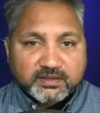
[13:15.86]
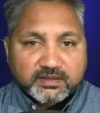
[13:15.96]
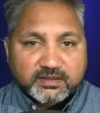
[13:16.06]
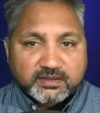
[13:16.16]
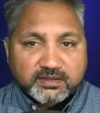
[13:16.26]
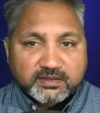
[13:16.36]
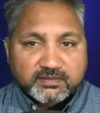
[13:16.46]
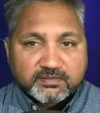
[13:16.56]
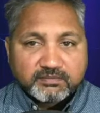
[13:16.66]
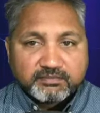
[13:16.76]
uh,
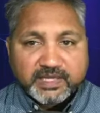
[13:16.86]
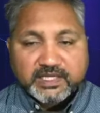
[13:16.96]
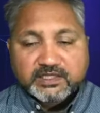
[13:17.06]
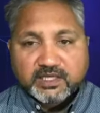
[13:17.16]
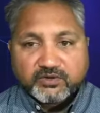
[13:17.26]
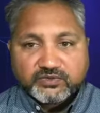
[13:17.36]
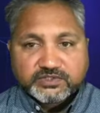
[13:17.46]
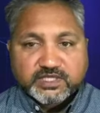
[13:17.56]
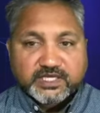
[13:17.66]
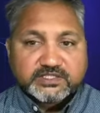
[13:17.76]

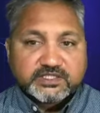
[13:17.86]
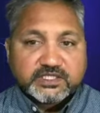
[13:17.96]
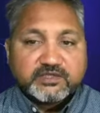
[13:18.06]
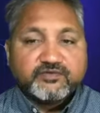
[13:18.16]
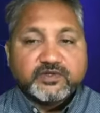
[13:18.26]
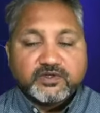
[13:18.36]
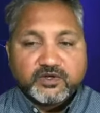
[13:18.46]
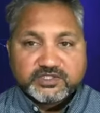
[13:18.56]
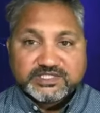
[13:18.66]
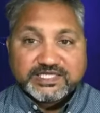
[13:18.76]
Taus as evil
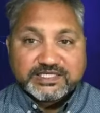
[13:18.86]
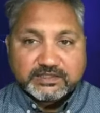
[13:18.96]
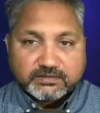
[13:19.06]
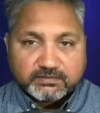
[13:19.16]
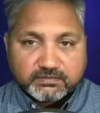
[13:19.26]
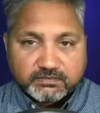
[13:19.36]
or Satan.